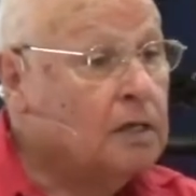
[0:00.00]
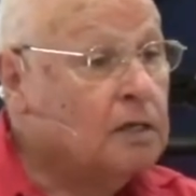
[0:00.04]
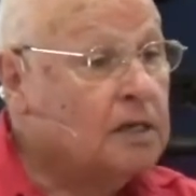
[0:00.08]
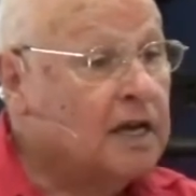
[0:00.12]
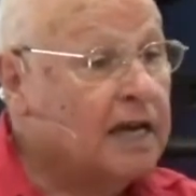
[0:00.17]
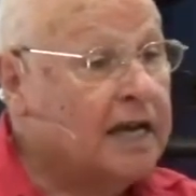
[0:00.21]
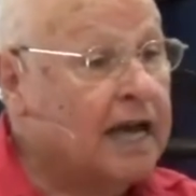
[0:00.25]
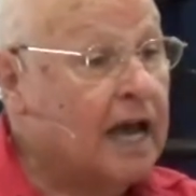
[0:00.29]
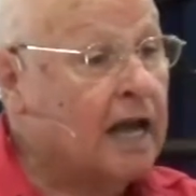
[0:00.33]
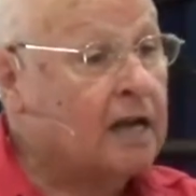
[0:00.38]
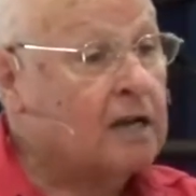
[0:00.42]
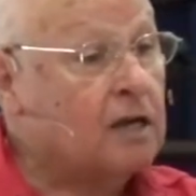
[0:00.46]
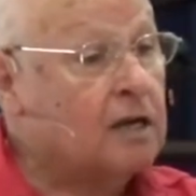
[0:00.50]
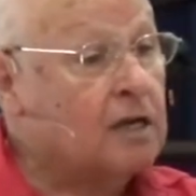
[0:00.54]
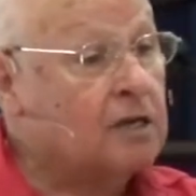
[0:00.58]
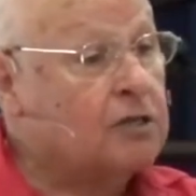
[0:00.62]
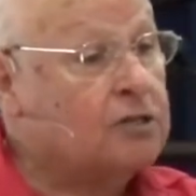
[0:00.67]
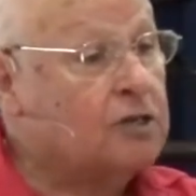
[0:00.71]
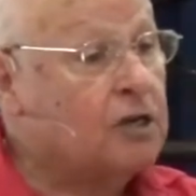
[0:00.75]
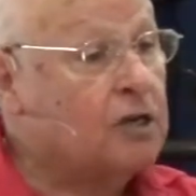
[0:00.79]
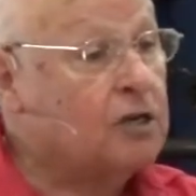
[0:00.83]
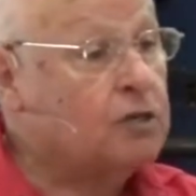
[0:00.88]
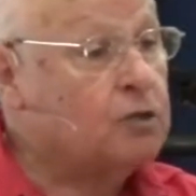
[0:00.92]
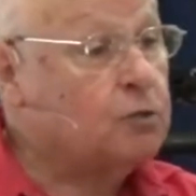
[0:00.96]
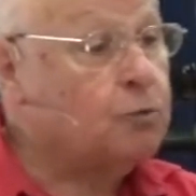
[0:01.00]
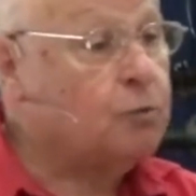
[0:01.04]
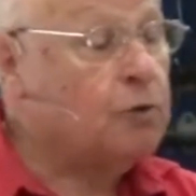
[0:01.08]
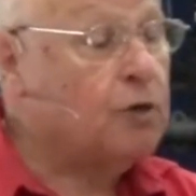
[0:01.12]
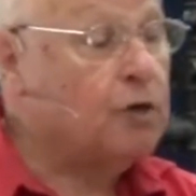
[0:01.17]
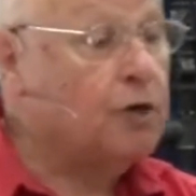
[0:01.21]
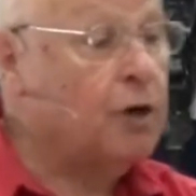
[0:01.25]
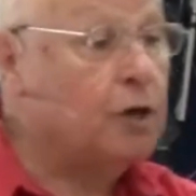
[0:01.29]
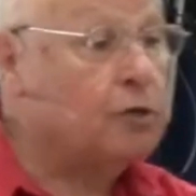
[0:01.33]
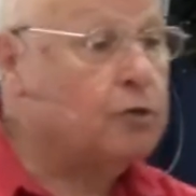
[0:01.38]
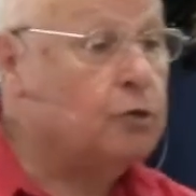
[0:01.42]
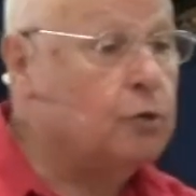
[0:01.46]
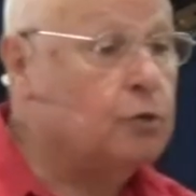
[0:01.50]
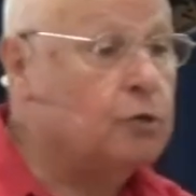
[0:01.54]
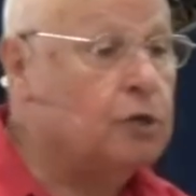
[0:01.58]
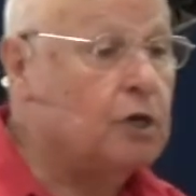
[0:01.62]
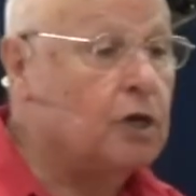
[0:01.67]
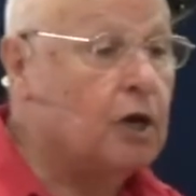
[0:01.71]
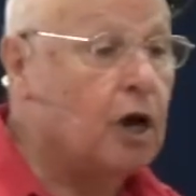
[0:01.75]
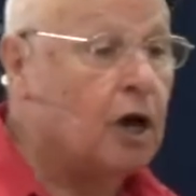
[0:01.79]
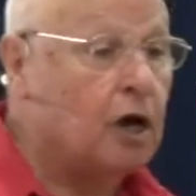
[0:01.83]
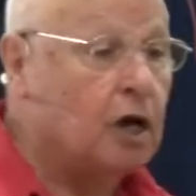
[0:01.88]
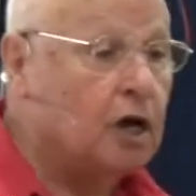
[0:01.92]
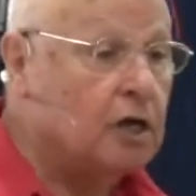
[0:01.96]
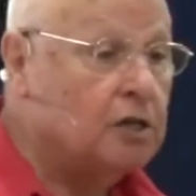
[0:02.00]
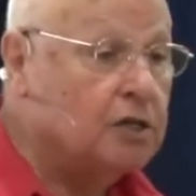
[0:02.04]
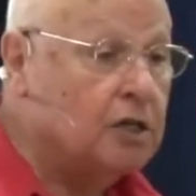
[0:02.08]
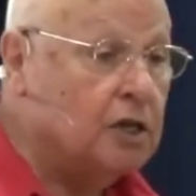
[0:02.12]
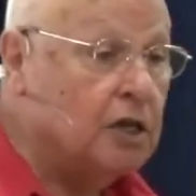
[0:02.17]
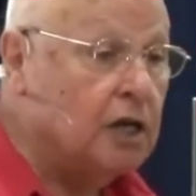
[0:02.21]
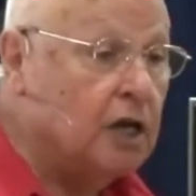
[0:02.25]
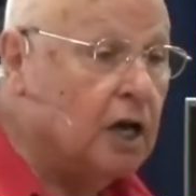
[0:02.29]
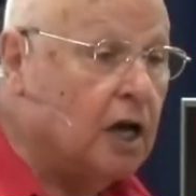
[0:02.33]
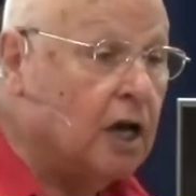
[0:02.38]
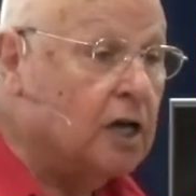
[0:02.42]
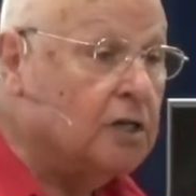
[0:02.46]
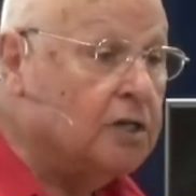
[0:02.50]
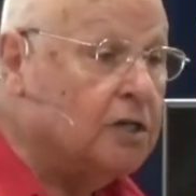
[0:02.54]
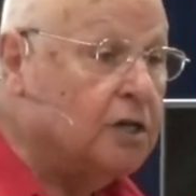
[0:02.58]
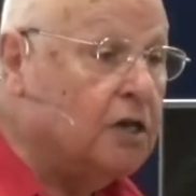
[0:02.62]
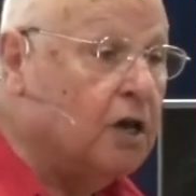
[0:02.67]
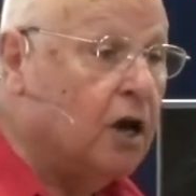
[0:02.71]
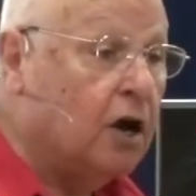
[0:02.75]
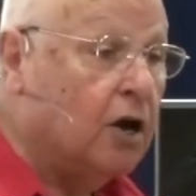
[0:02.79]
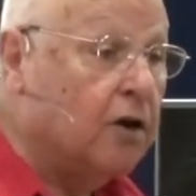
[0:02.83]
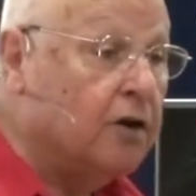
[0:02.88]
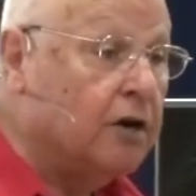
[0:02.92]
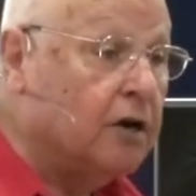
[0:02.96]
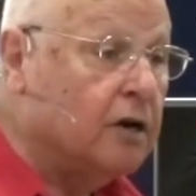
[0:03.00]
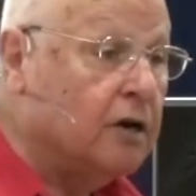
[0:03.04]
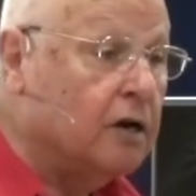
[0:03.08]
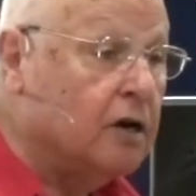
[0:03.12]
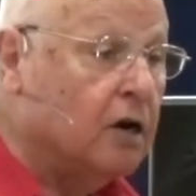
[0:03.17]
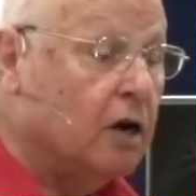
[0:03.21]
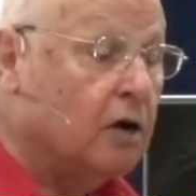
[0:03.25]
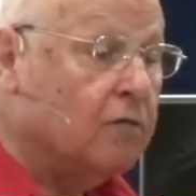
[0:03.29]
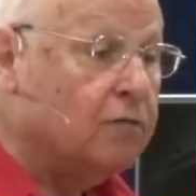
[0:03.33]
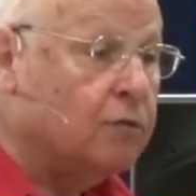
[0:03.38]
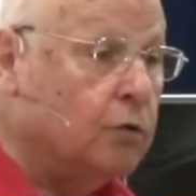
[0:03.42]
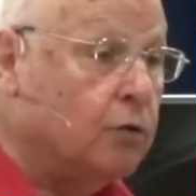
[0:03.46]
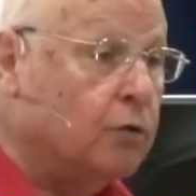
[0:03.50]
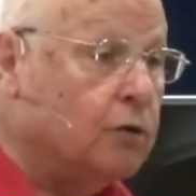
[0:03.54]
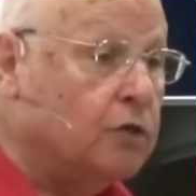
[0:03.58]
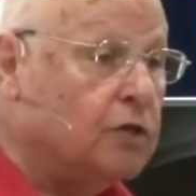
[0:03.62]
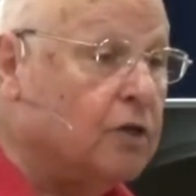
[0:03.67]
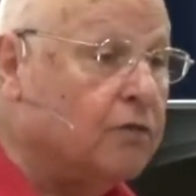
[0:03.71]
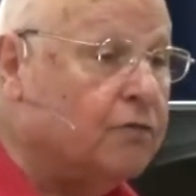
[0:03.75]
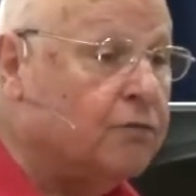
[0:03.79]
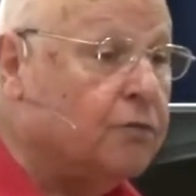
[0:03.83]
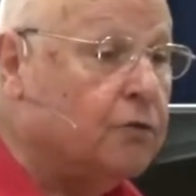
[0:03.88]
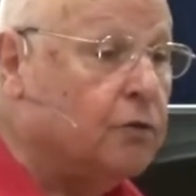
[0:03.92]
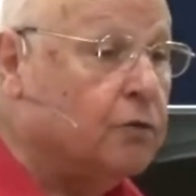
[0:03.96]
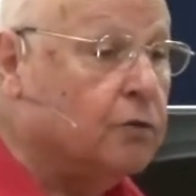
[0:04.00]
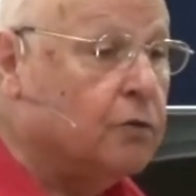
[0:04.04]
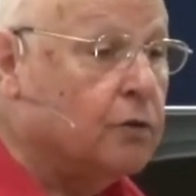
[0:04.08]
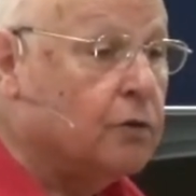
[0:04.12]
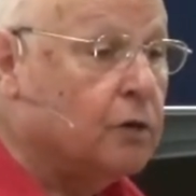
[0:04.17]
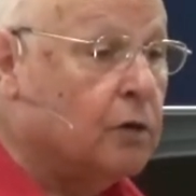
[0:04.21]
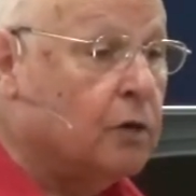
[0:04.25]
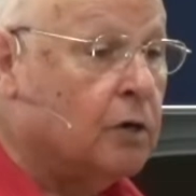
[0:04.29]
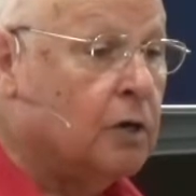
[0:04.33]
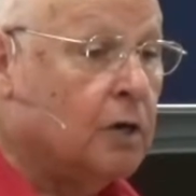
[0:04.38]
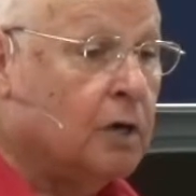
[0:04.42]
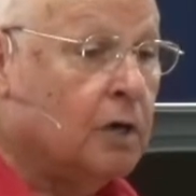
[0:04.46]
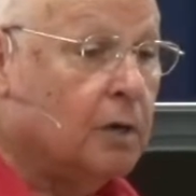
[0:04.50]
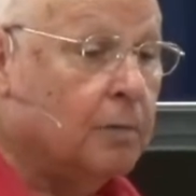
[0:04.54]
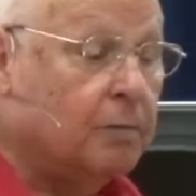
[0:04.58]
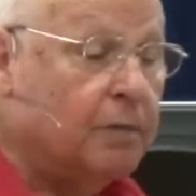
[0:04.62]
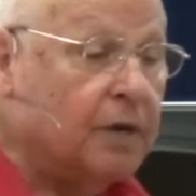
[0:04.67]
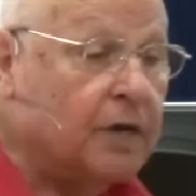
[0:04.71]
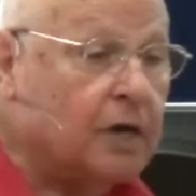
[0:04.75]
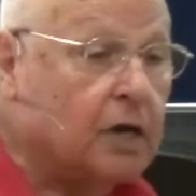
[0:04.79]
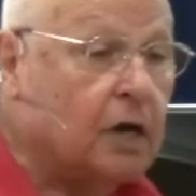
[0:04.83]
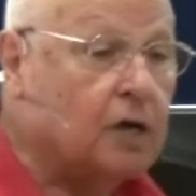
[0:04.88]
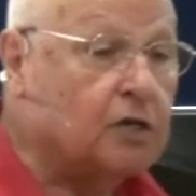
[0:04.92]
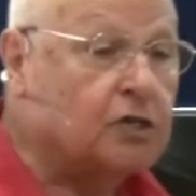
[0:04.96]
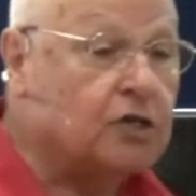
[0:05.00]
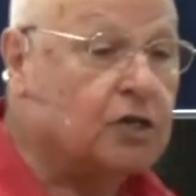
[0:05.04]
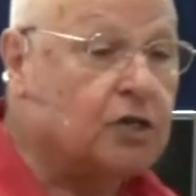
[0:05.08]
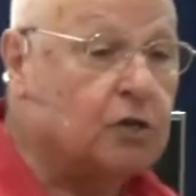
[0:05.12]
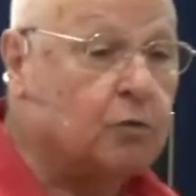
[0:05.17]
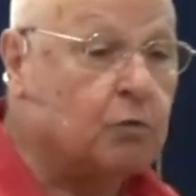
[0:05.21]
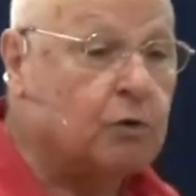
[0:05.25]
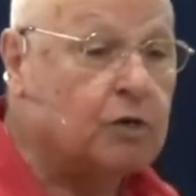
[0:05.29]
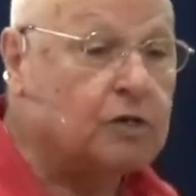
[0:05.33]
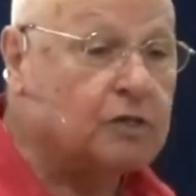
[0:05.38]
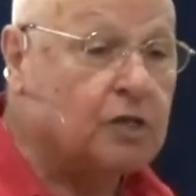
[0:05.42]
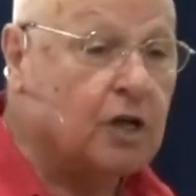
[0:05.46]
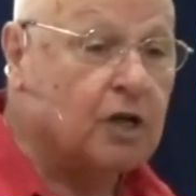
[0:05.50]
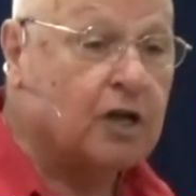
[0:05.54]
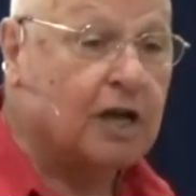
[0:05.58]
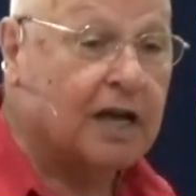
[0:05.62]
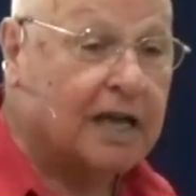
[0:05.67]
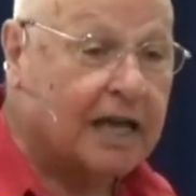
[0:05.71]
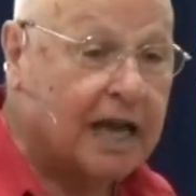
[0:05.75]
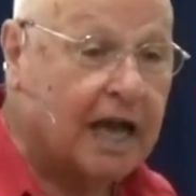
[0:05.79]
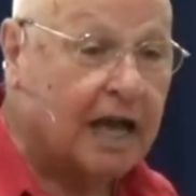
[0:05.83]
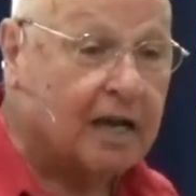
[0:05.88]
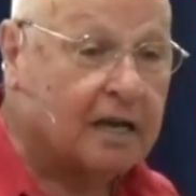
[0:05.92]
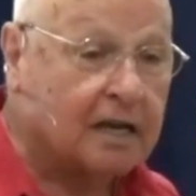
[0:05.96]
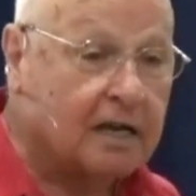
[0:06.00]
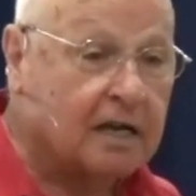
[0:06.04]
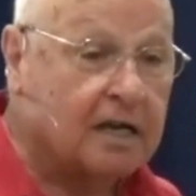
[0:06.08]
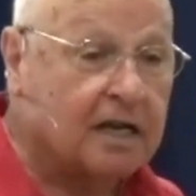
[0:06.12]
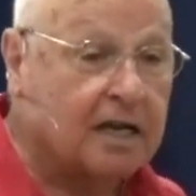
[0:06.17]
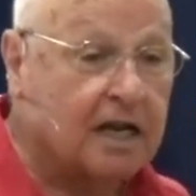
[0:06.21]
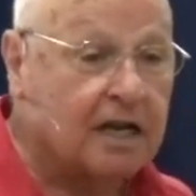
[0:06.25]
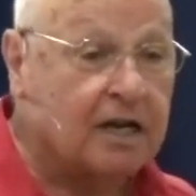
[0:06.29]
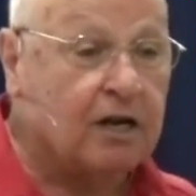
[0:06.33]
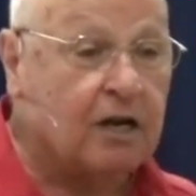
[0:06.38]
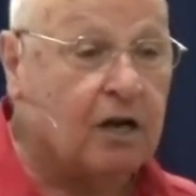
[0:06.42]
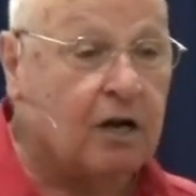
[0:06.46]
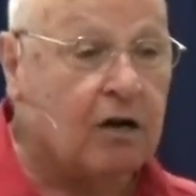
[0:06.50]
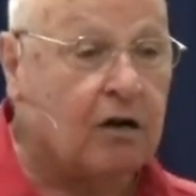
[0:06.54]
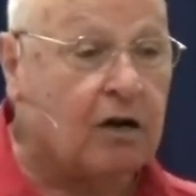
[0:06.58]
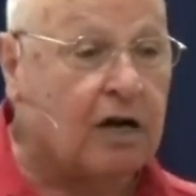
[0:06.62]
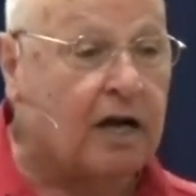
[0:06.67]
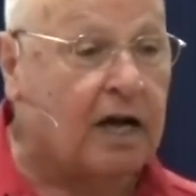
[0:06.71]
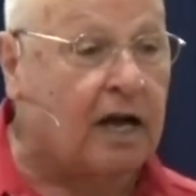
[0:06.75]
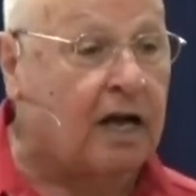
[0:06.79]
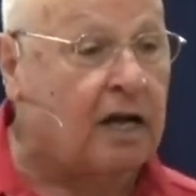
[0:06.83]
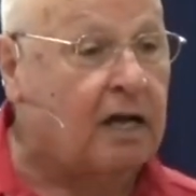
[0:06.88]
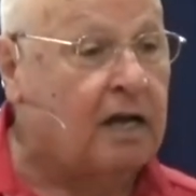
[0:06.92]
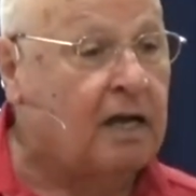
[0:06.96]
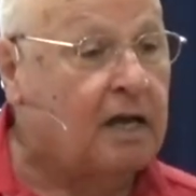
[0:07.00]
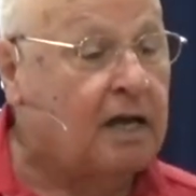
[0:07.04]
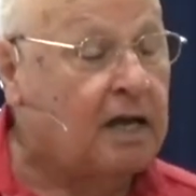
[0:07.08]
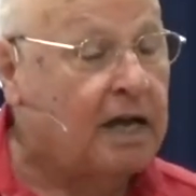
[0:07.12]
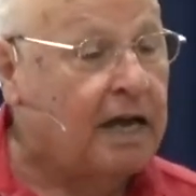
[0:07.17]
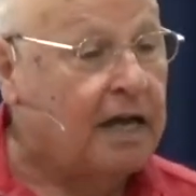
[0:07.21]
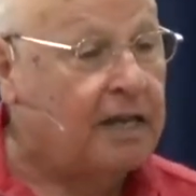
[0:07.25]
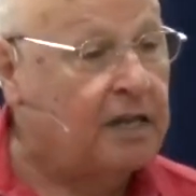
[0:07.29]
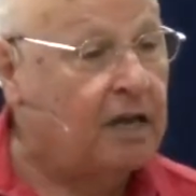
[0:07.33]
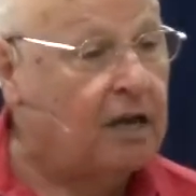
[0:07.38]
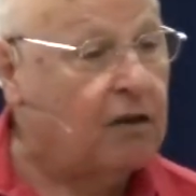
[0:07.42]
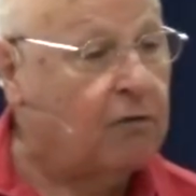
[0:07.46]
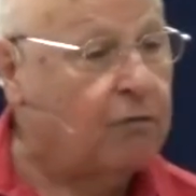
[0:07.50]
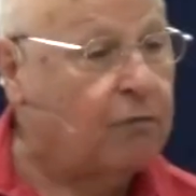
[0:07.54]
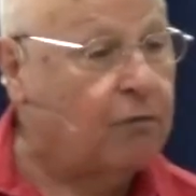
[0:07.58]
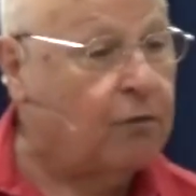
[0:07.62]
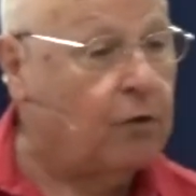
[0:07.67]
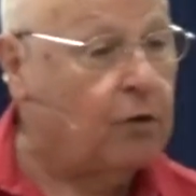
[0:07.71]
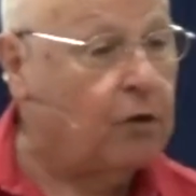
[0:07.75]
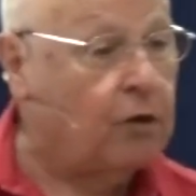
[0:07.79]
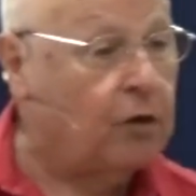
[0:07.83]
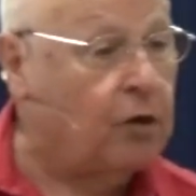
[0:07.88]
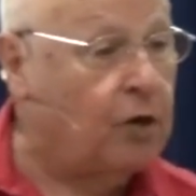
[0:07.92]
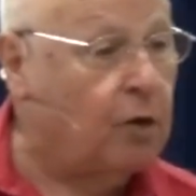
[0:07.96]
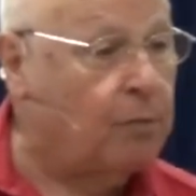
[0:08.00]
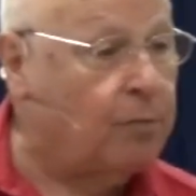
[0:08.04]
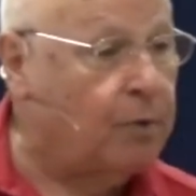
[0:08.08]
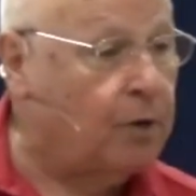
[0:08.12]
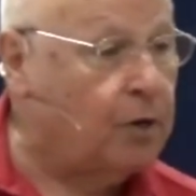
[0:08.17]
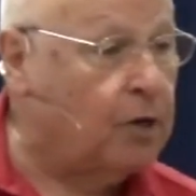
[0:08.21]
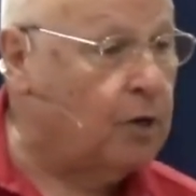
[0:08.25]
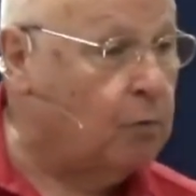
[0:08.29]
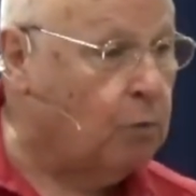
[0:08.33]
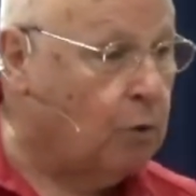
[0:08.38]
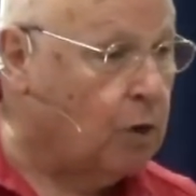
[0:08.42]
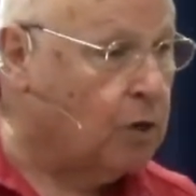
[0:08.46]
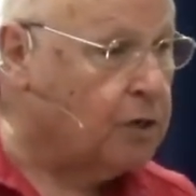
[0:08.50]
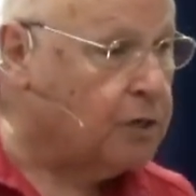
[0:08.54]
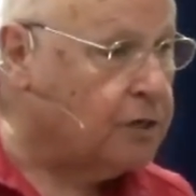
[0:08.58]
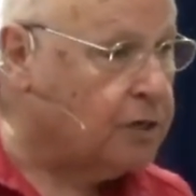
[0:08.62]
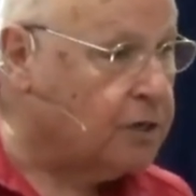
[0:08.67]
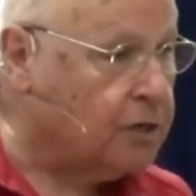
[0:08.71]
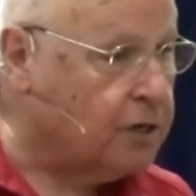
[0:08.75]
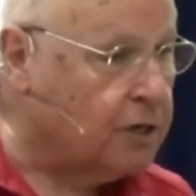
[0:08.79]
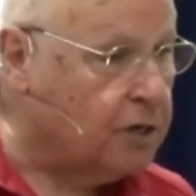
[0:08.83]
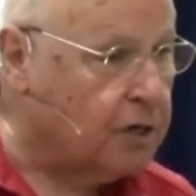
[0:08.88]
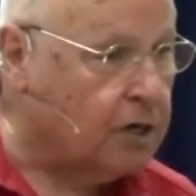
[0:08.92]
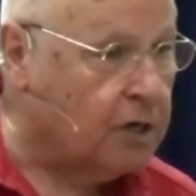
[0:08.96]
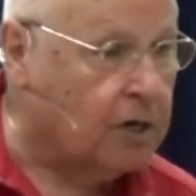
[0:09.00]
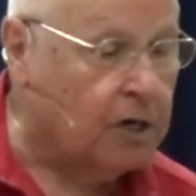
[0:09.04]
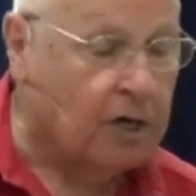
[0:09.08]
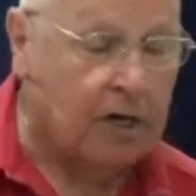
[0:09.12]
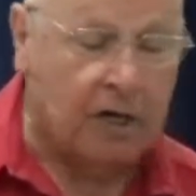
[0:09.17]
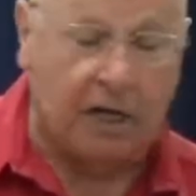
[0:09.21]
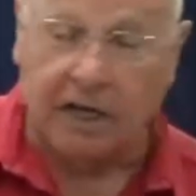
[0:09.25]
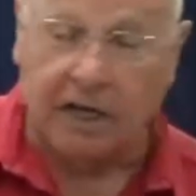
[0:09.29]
The Catholic Church will not do the, uh, the, uh, the honor of doing the funeral because she was not a Catholic any longer, and therefore nobody wanted her